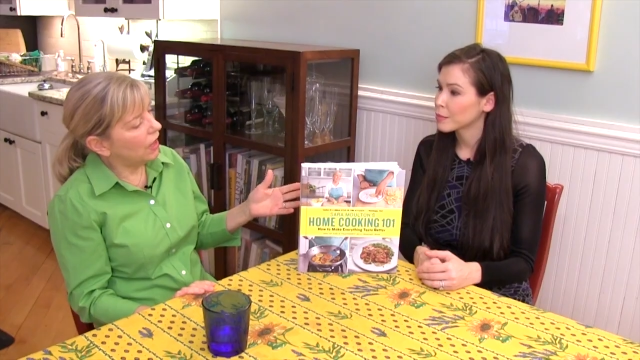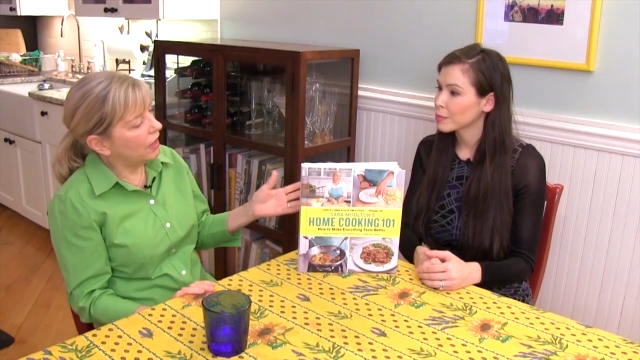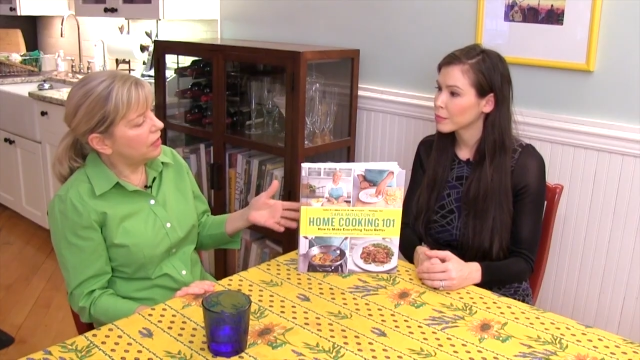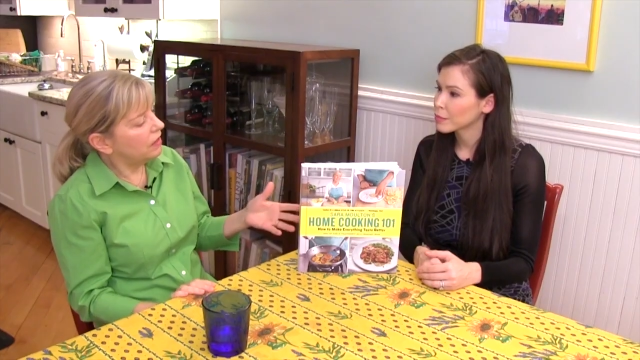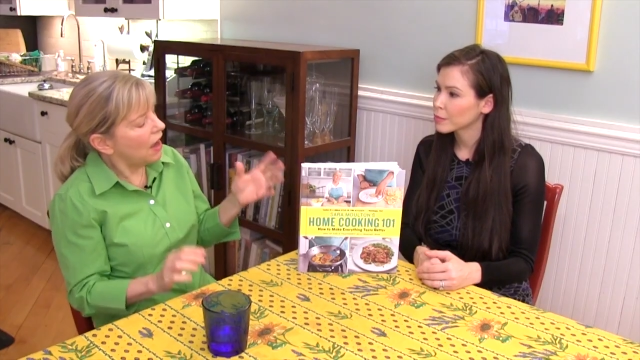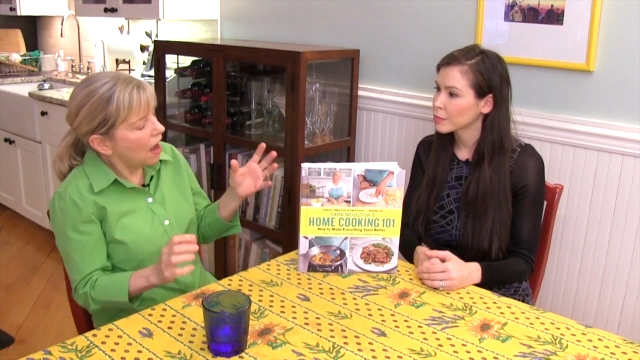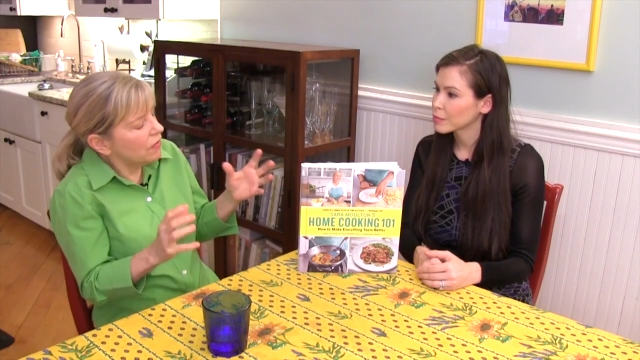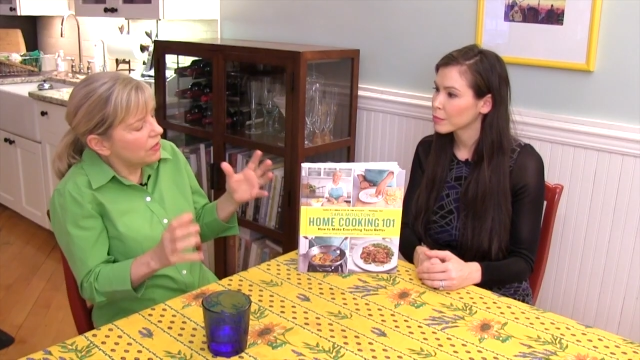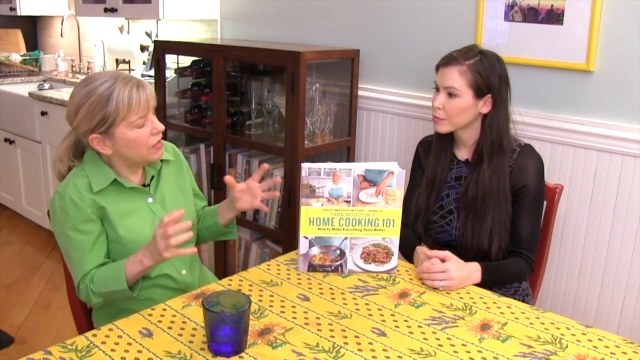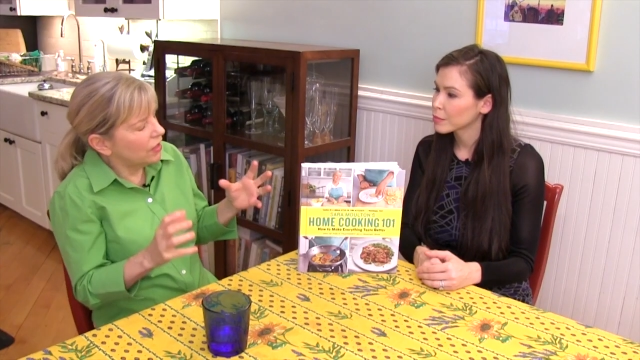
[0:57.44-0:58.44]
Speaker 1: the
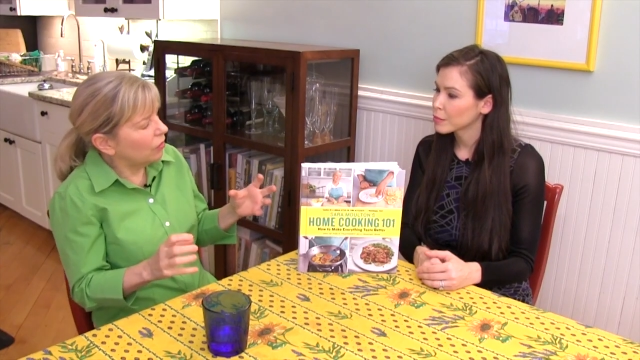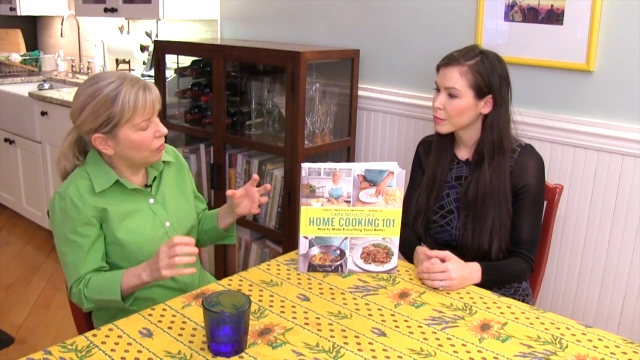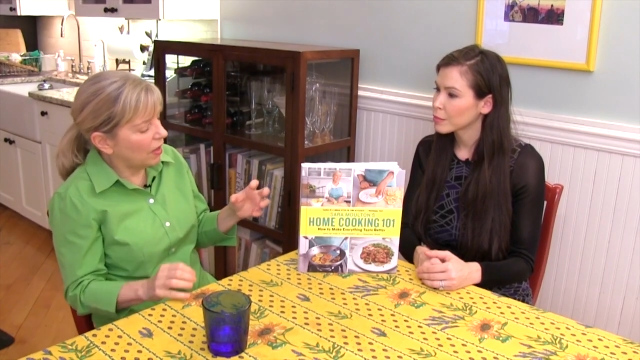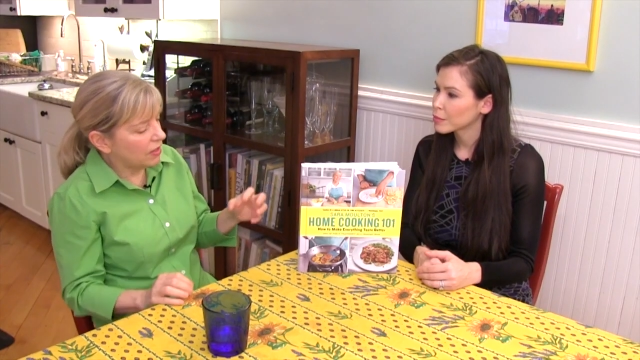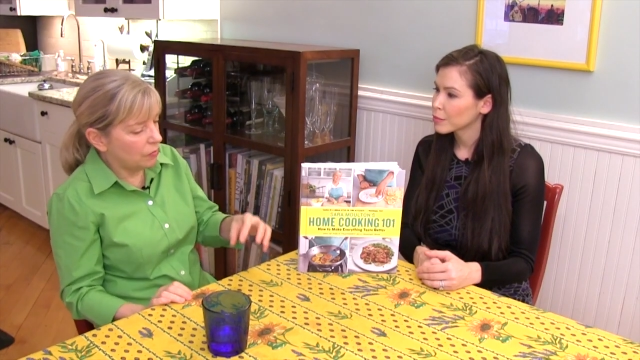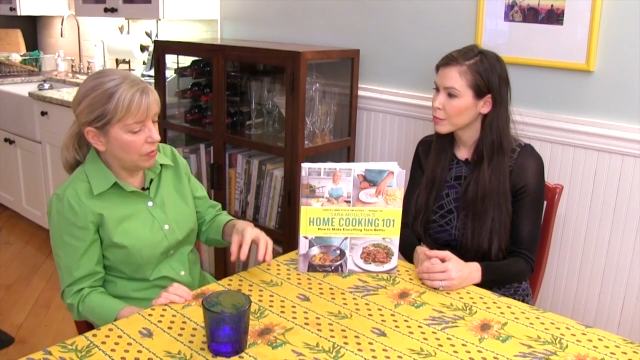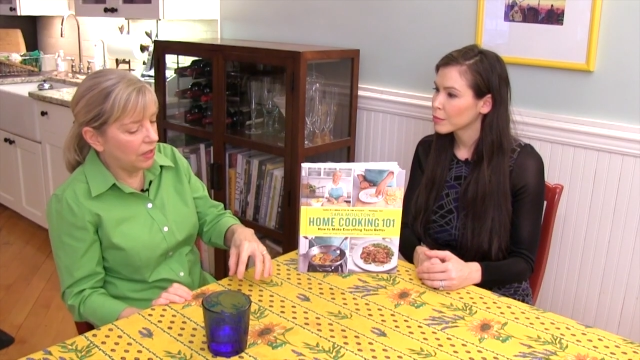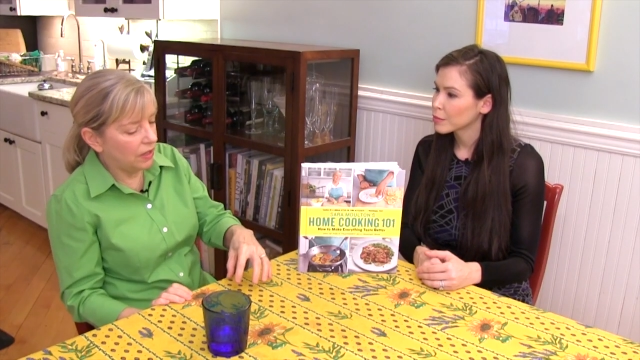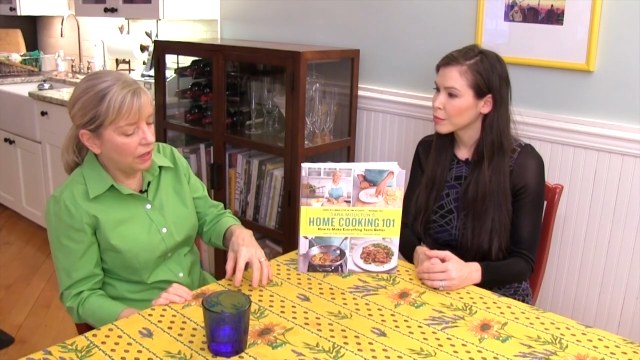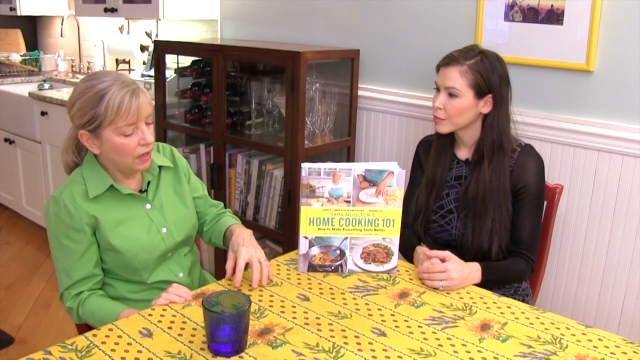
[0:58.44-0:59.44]
every single
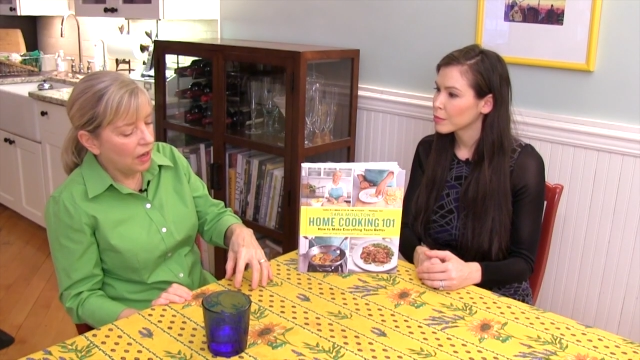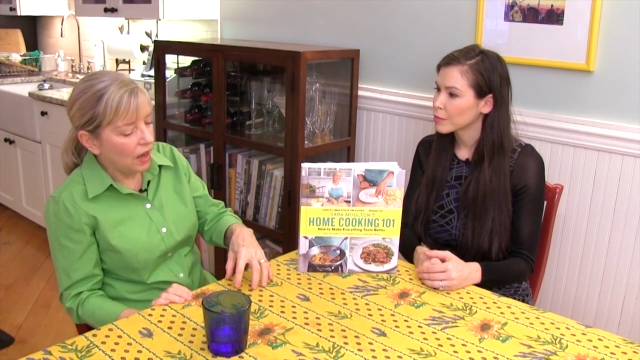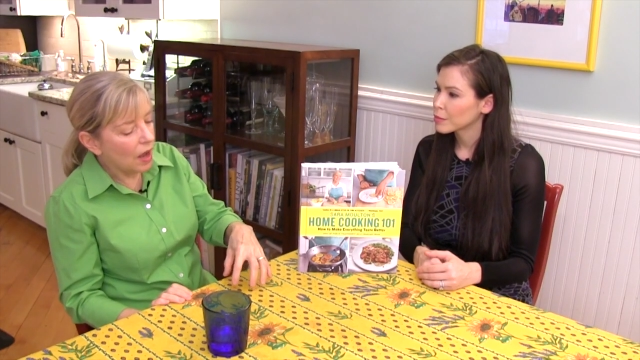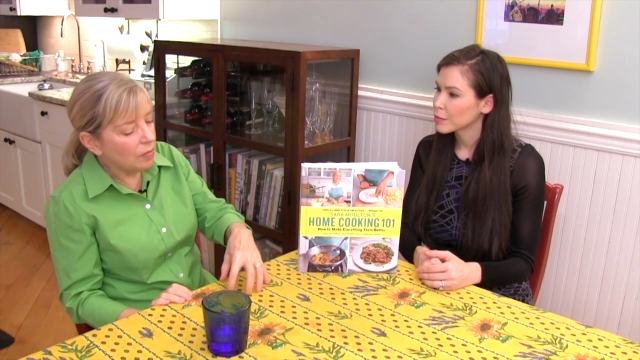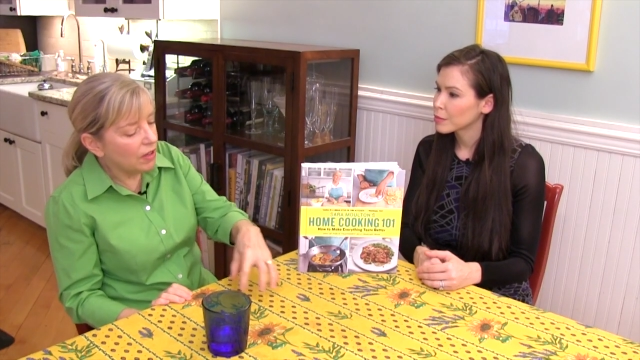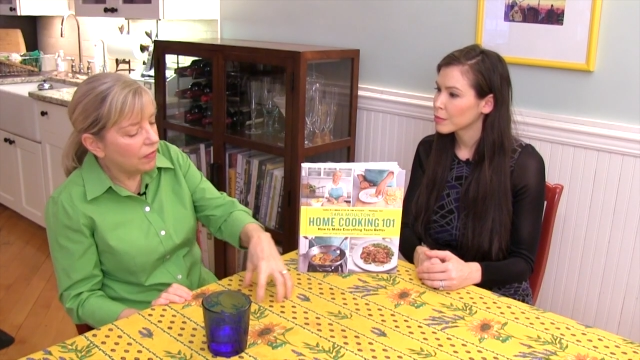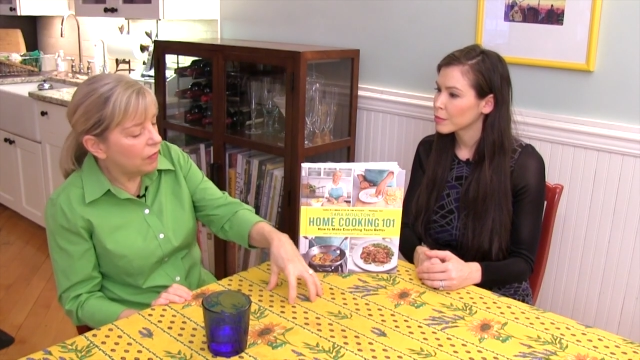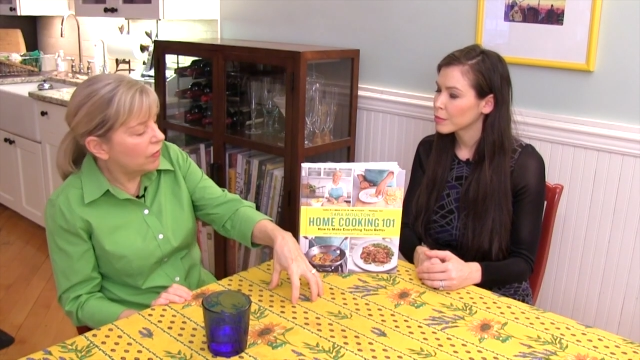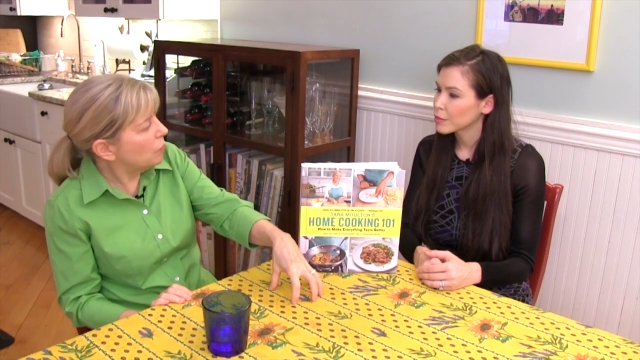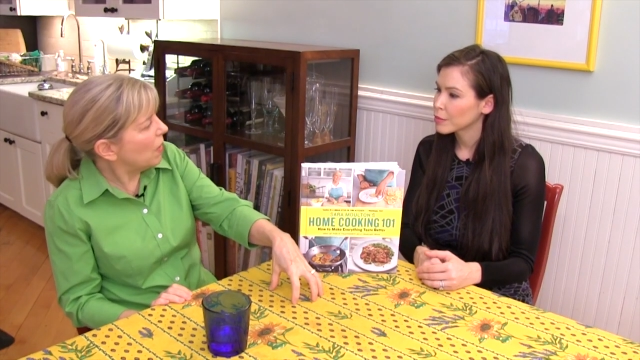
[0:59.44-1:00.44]
recipe I
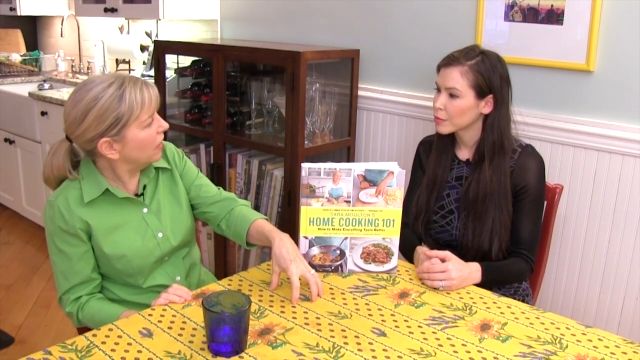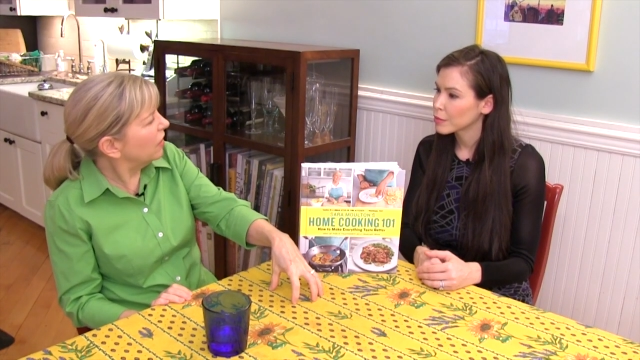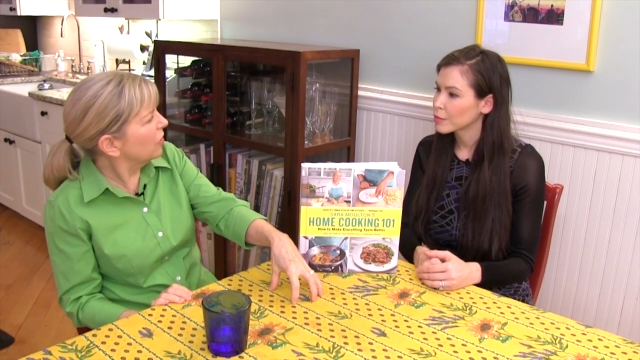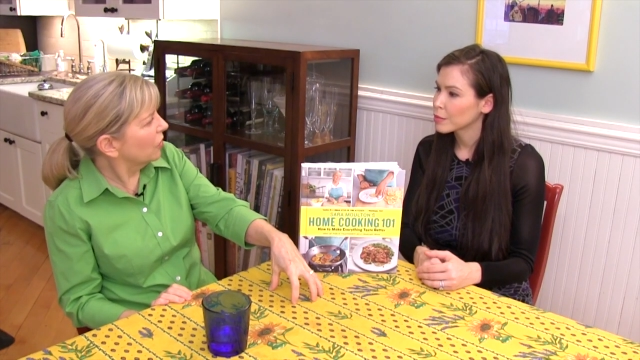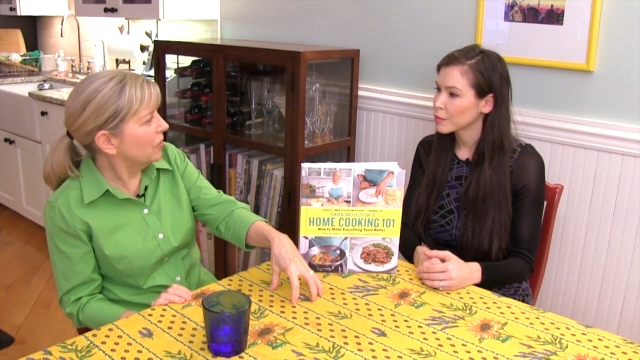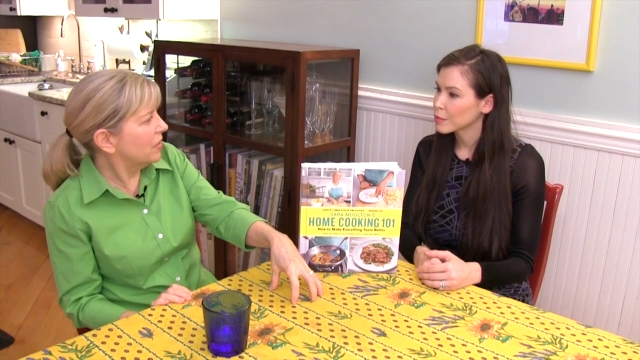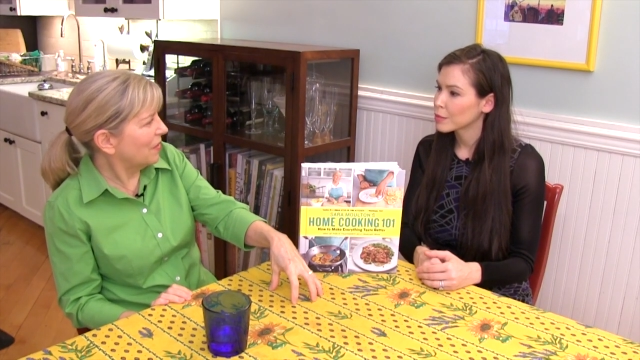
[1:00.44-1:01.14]
believe if you make it, you learn